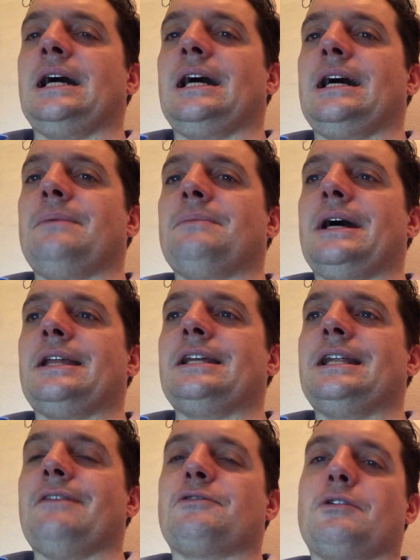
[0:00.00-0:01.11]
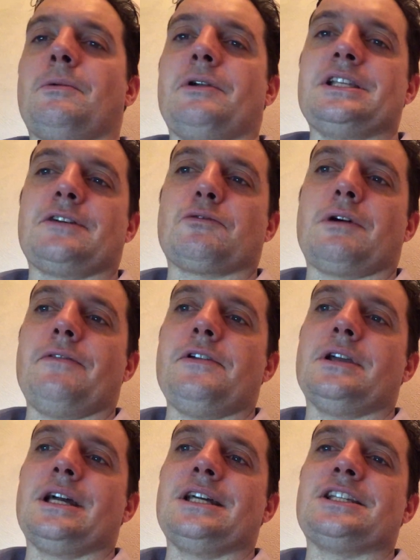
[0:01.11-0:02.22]
Um, and then he left the Royal Marines after quite a few
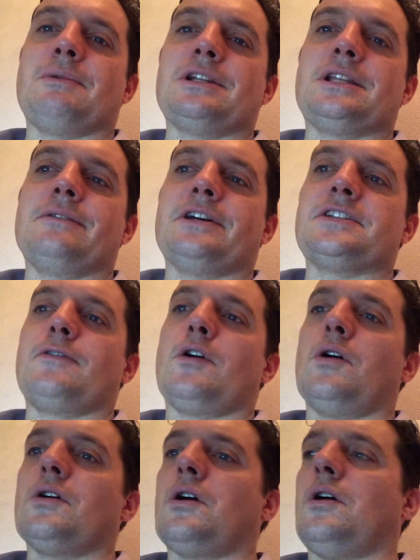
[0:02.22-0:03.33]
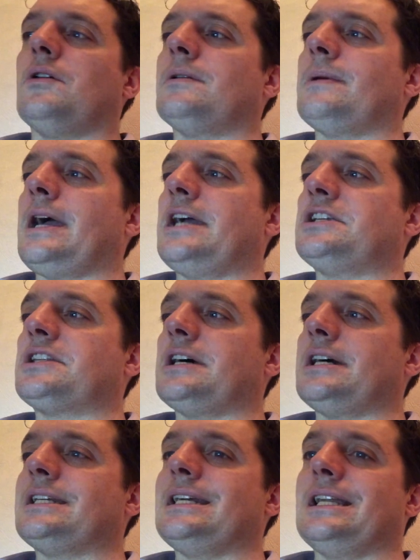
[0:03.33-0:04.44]
years. He went to the University of Hong Kong, age
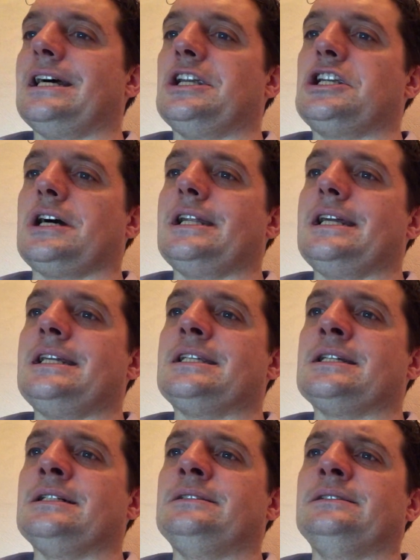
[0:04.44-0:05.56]
30, he learned Chinese.